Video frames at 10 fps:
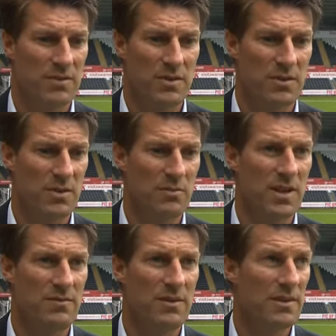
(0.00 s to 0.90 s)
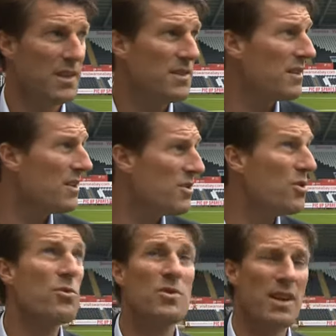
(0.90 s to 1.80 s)
You don't have to, it's
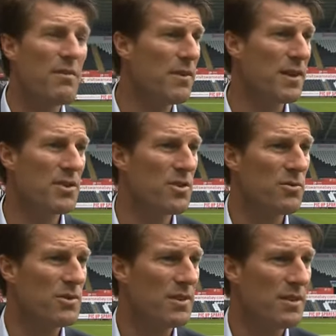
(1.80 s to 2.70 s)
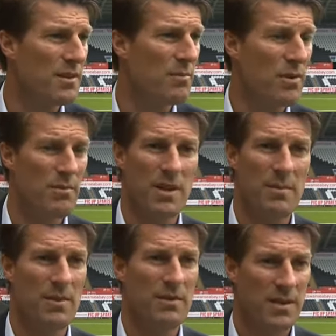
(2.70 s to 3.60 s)
huge, everything is huge in the Premier
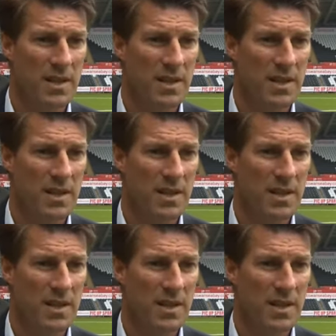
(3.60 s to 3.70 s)
League, but